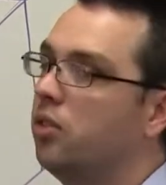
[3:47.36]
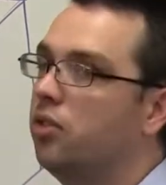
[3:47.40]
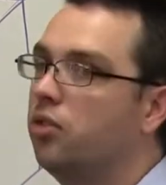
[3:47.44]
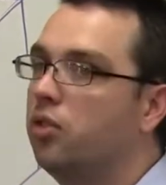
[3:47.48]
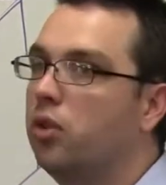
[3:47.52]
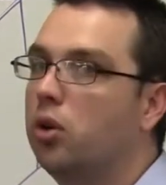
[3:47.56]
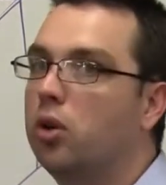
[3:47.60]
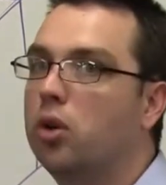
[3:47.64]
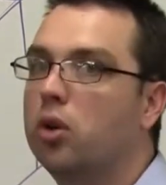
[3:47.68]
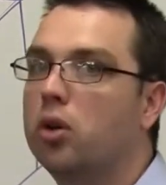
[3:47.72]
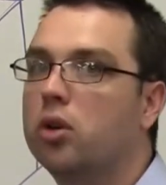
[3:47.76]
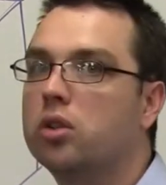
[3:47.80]

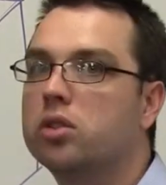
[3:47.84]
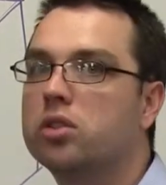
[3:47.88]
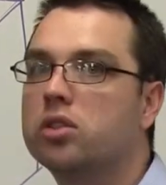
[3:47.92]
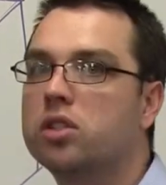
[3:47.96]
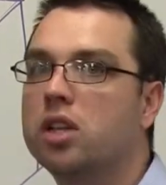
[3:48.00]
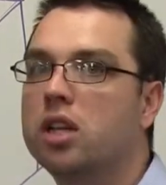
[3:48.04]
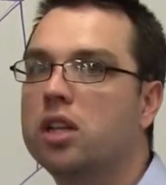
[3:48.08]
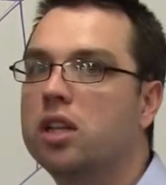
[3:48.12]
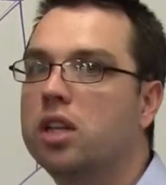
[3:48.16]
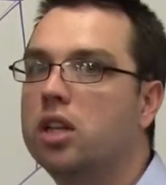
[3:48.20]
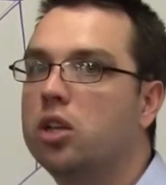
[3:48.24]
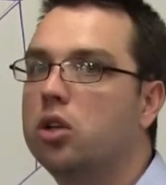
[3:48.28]
first
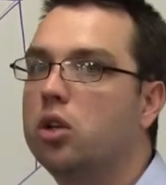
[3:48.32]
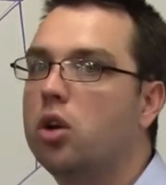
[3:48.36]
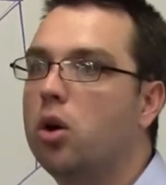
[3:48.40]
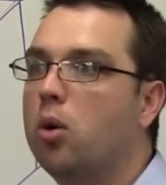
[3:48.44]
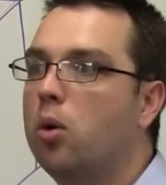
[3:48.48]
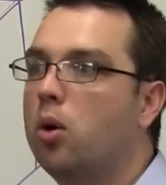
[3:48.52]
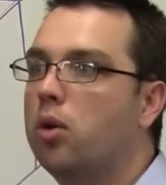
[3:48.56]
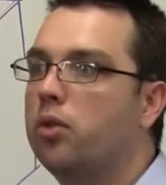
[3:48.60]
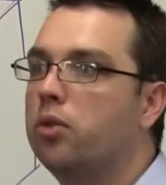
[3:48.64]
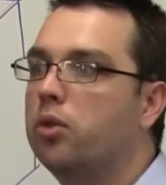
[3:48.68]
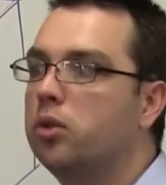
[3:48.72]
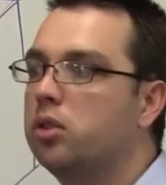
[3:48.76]
and then
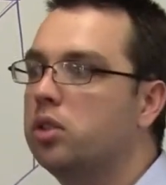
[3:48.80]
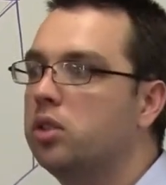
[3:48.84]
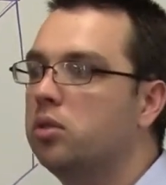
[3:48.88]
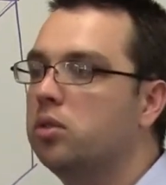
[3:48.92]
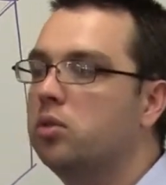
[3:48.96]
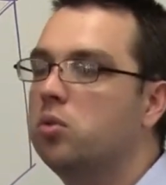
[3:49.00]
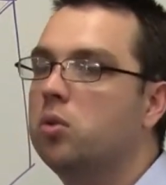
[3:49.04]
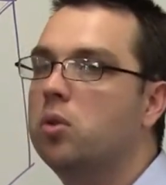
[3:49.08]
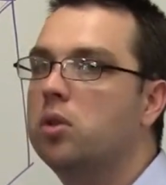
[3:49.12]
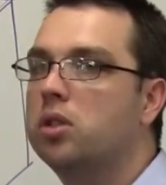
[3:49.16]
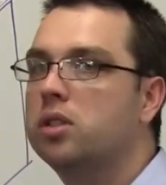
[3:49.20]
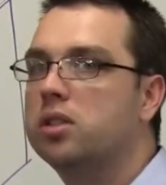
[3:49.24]
go over
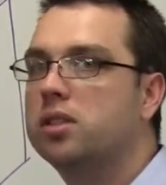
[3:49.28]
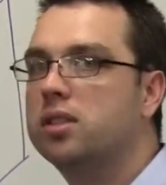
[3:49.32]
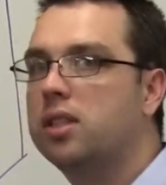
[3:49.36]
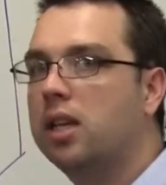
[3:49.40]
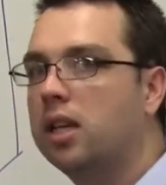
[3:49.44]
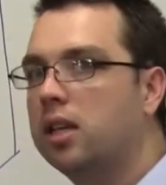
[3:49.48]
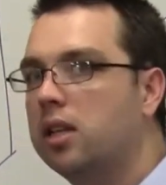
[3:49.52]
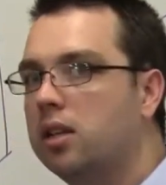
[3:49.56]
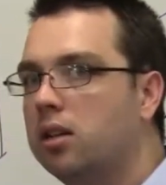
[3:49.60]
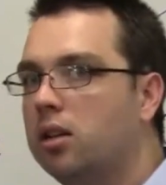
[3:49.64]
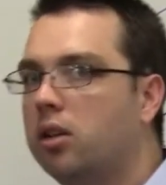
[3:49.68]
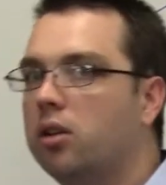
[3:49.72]

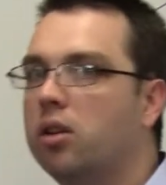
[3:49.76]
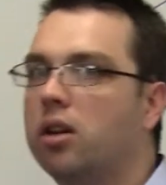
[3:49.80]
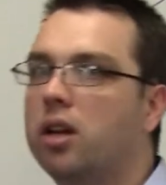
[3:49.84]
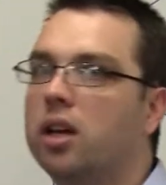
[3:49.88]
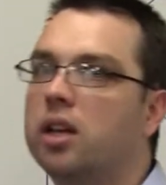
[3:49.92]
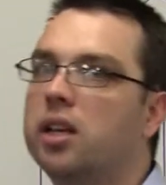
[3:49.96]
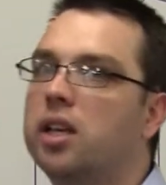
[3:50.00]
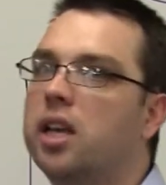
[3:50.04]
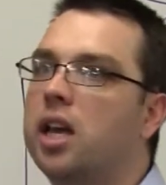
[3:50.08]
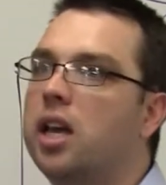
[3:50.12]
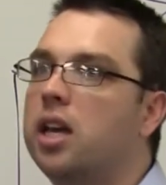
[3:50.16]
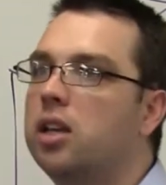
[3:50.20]
it
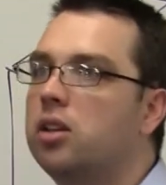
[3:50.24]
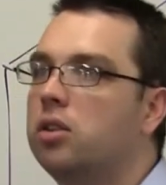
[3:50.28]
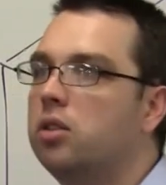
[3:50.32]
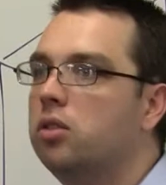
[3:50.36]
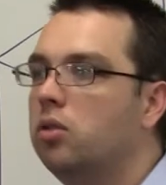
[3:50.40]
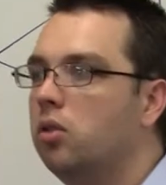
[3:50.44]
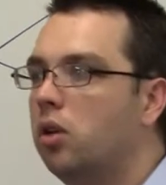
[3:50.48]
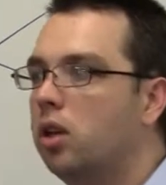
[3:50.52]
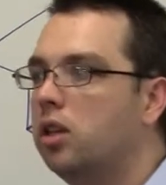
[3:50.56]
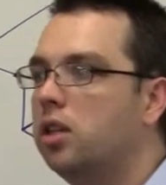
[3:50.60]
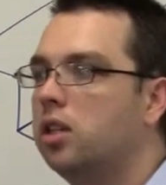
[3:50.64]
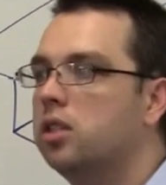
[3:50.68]

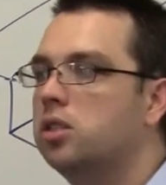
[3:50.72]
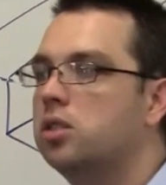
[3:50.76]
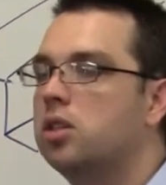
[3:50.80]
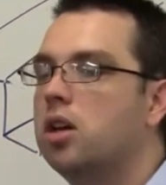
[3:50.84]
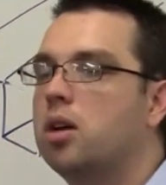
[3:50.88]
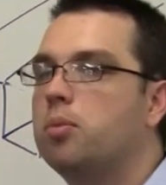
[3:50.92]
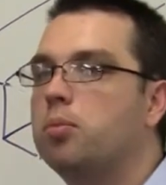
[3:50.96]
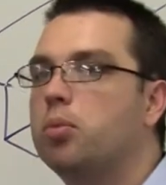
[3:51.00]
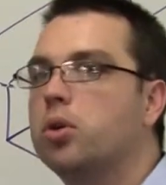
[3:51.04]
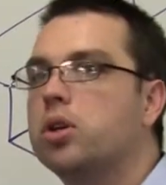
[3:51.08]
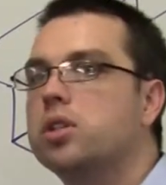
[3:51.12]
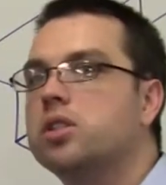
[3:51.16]
again, and this
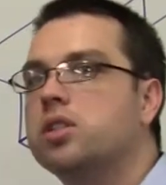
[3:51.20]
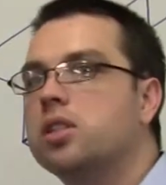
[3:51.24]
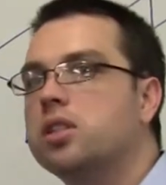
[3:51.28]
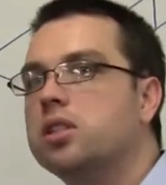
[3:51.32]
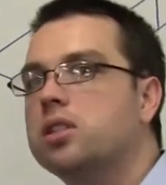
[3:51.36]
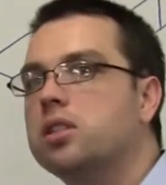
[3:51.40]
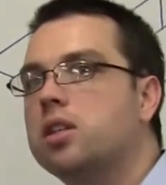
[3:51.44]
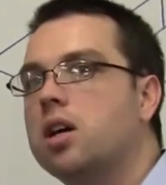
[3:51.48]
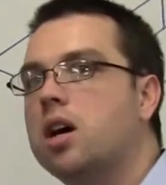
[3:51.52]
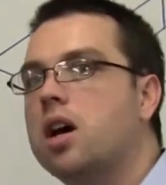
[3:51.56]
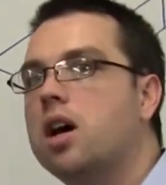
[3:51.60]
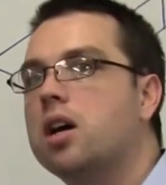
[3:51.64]
time
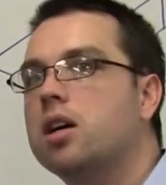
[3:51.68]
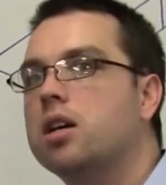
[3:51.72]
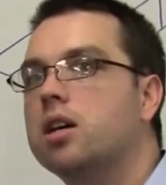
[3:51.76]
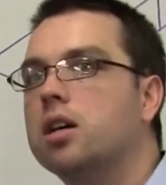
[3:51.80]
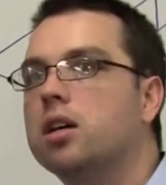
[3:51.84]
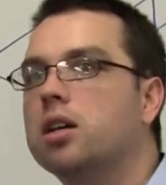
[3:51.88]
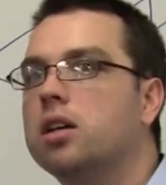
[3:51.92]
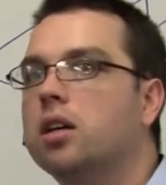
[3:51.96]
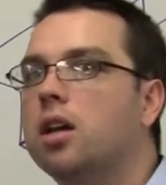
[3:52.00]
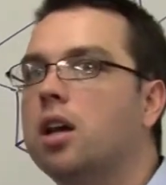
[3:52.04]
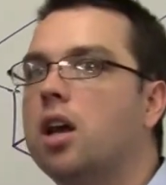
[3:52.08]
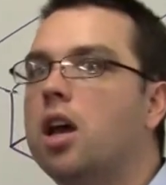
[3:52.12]
pressing
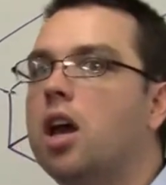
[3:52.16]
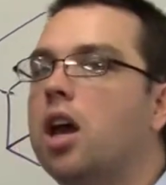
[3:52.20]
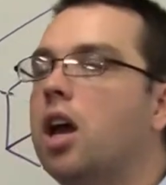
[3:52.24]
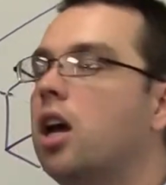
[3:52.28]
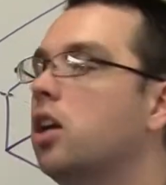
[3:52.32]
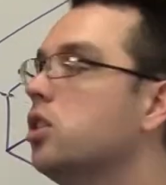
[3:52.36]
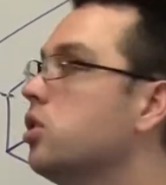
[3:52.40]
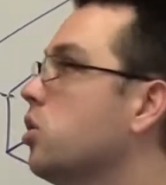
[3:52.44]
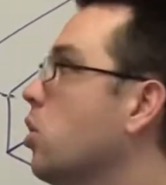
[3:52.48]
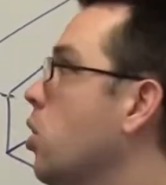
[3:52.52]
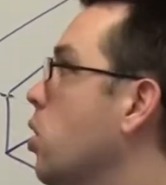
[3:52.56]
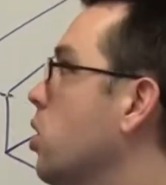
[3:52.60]
darker,
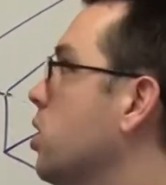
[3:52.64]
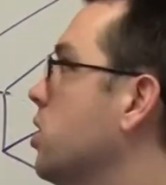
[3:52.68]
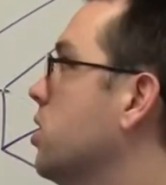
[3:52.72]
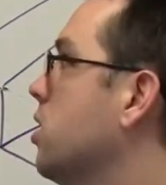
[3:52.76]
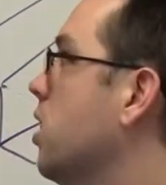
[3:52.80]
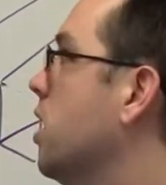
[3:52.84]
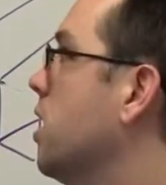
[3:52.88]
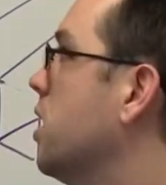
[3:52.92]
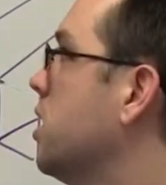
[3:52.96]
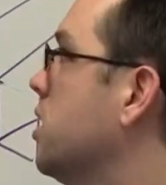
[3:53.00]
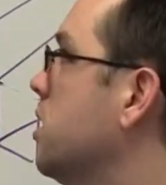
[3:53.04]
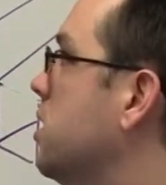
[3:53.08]
as long as
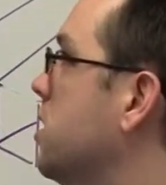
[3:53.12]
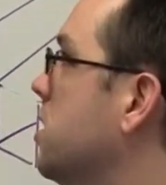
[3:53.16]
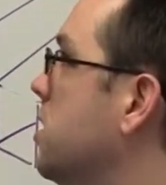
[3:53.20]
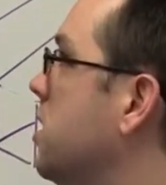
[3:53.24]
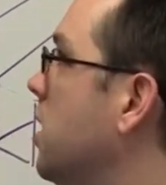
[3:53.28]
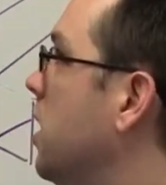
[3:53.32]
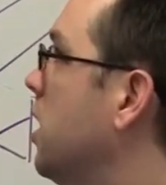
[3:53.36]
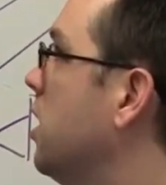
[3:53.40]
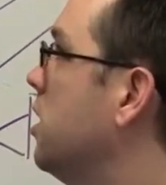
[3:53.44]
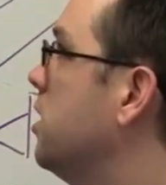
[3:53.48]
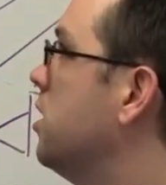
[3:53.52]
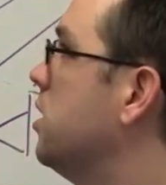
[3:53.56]
I can
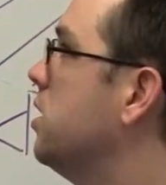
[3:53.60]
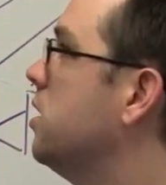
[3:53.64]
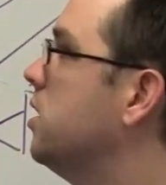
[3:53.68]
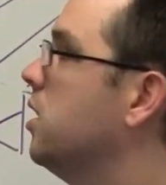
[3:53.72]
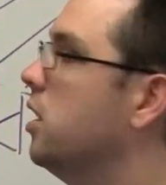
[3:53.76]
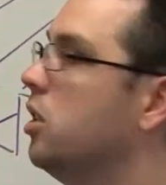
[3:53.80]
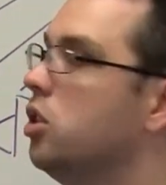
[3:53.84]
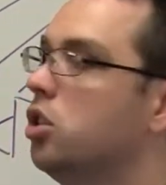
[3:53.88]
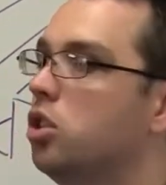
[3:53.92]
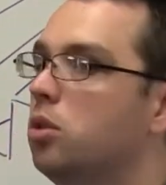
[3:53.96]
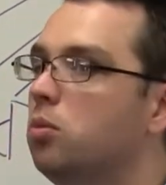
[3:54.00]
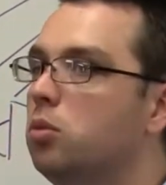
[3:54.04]
see a
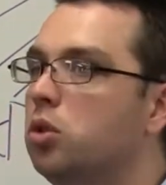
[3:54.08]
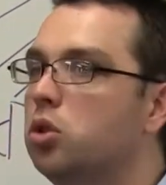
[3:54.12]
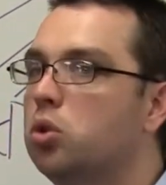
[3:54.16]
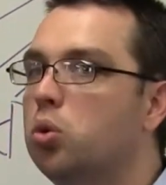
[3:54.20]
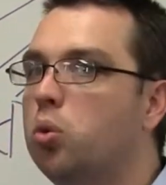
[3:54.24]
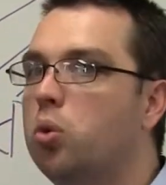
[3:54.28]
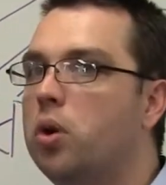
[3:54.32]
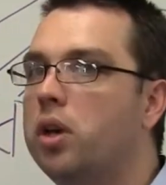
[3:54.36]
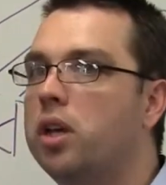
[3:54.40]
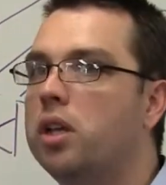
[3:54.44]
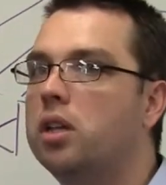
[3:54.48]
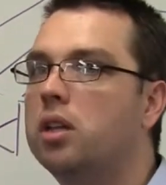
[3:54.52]
distinction
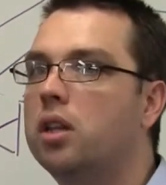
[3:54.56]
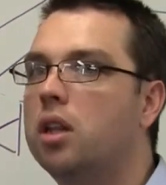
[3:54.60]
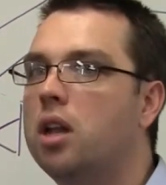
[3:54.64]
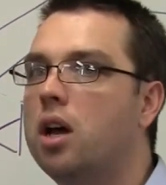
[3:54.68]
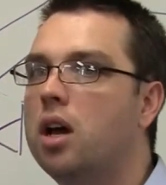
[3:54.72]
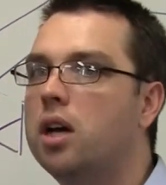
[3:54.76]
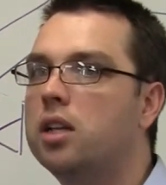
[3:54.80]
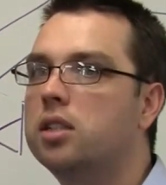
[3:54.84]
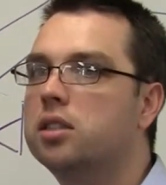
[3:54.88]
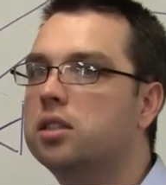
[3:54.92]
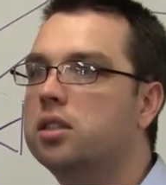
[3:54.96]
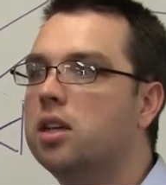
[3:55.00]
between
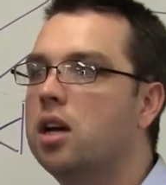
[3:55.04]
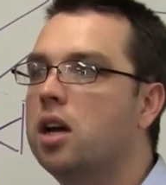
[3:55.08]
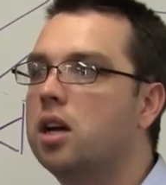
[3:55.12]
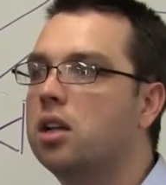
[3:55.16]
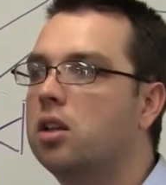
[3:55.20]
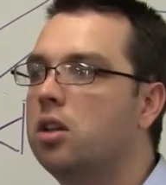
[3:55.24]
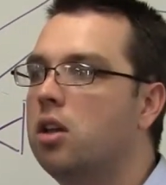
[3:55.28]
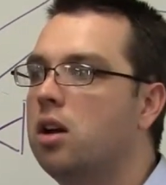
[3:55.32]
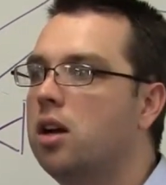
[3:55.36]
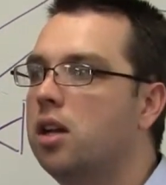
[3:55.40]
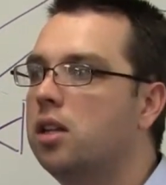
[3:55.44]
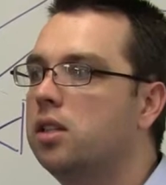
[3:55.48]
light and
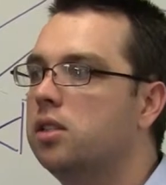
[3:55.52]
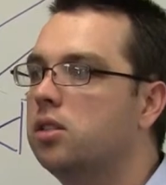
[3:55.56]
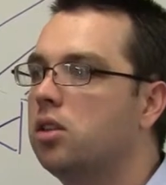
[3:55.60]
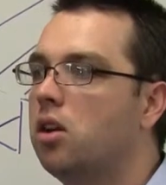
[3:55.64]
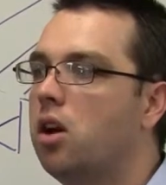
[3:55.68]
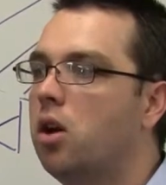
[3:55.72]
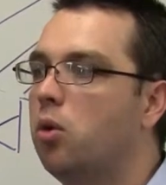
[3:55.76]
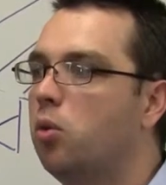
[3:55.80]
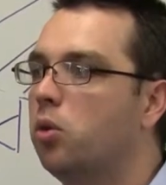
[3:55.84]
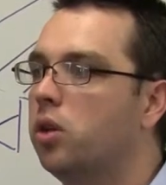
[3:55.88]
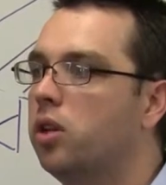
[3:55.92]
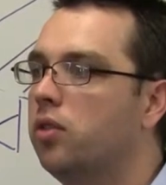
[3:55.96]
dark lines,
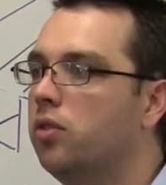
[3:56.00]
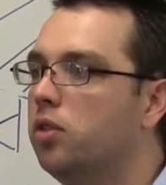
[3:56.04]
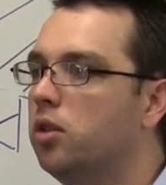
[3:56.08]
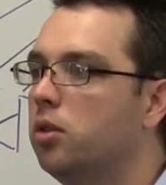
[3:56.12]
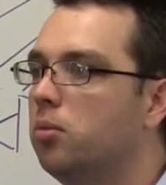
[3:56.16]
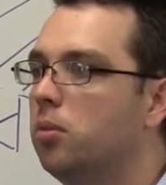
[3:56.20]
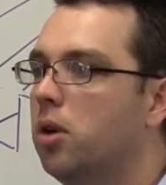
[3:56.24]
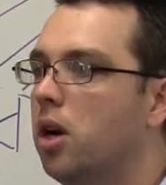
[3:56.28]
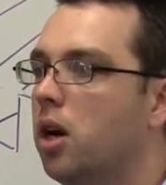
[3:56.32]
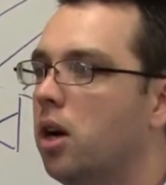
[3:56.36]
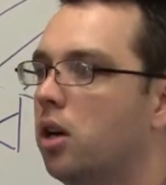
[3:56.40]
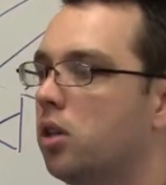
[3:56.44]
I will give you the
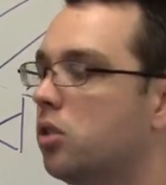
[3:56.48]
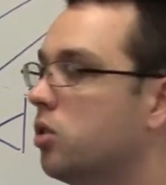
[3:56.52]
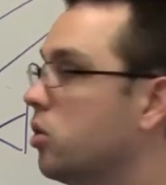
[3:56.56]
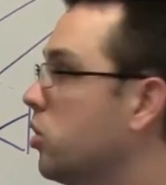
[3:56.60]
mark.